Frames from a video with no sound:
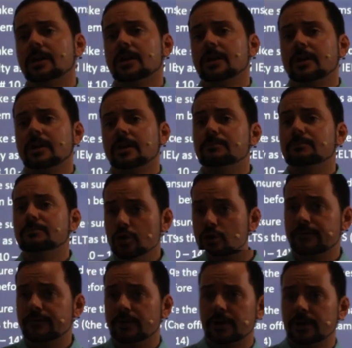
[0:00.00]

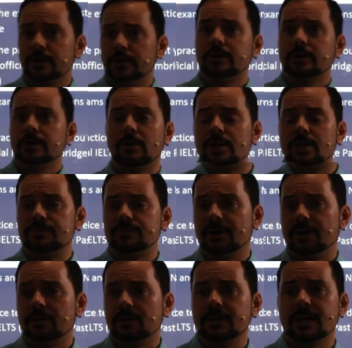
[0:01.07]
maneuver, Rajveer,
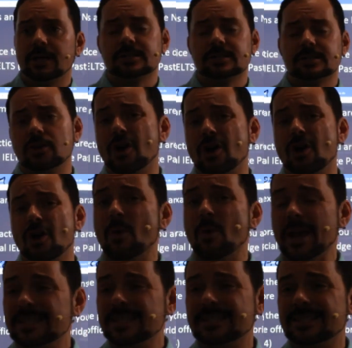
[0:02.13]
because then you're not
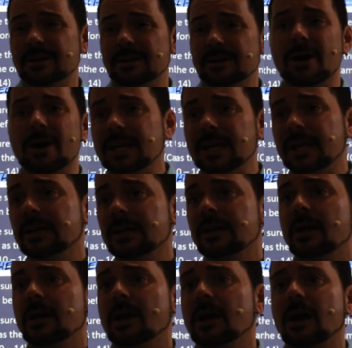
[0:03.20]
wasting money
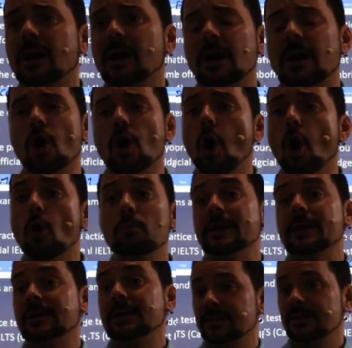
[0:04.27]
uh, hoping
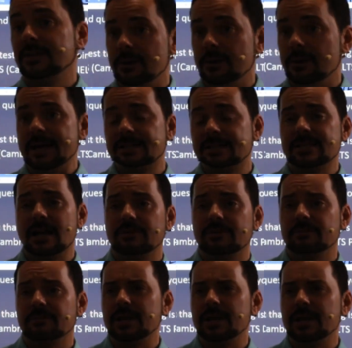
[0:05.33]
to get a band seven.
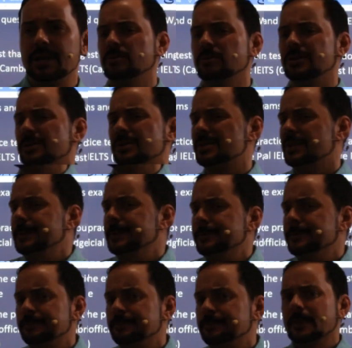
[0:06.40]
Many students
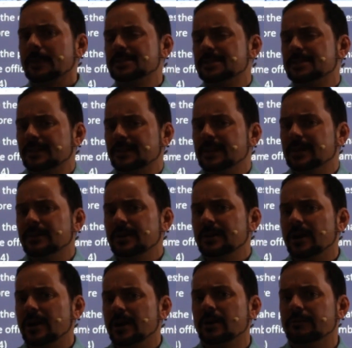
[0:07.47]
sit the uh,
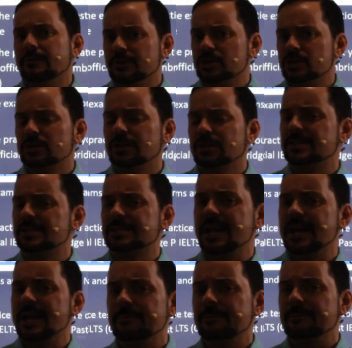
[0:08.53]
official
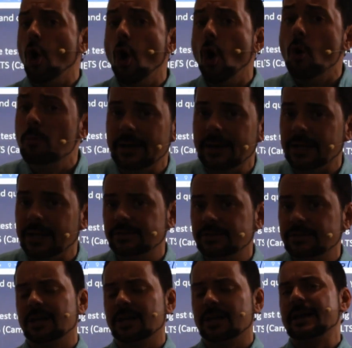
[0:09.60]
exam hoping to get a
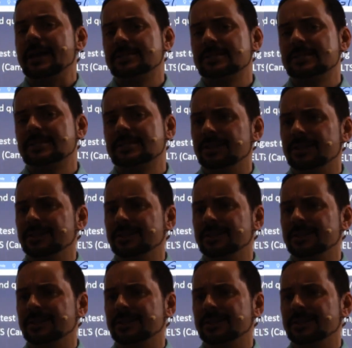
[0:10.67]
band seven, and